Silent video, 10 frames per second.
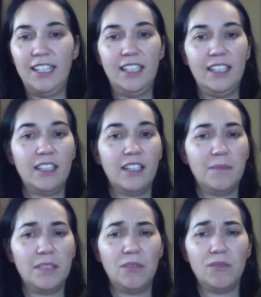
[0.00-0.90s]
and it
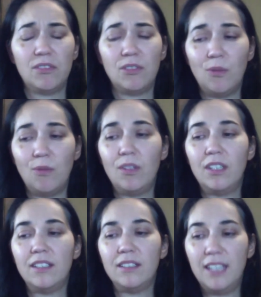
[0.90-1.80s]
comes out so
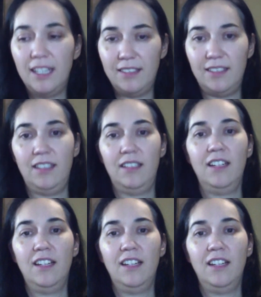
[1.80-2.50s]
tasty.